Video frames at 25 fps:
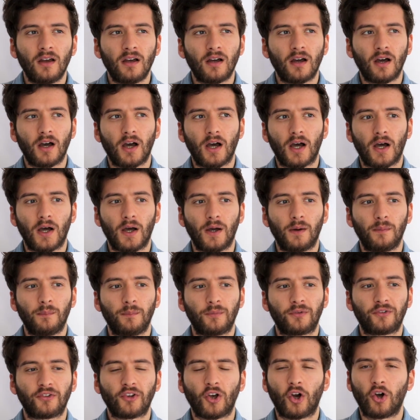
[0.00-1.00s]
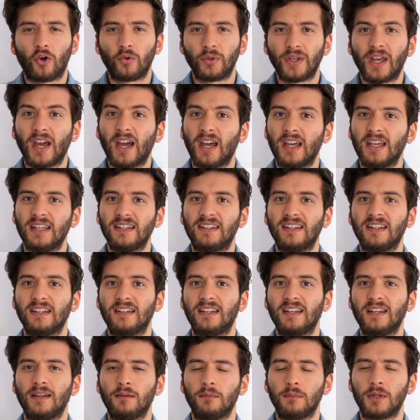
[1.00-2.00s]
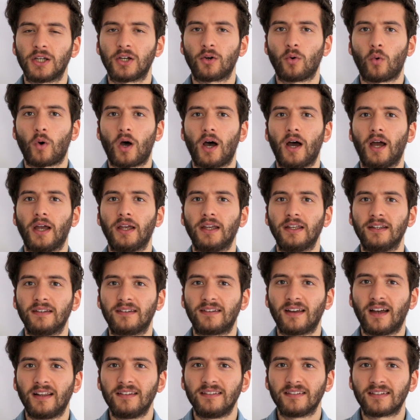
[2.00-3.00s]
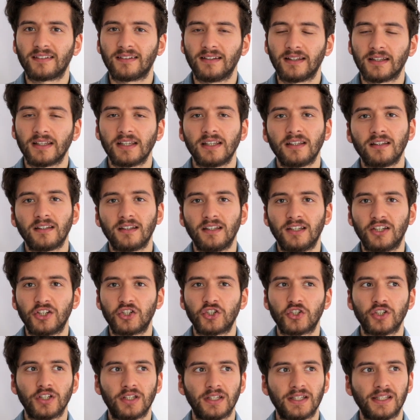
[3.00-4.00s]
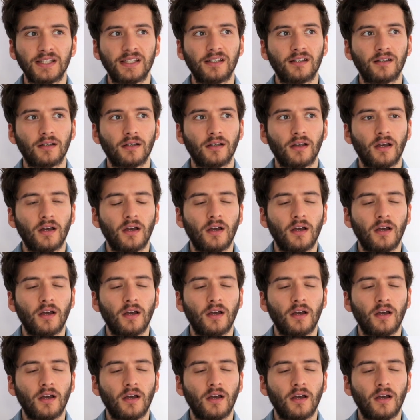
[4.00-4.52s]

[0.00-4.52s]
Um, so yeah, it did hit me quite intensely initially.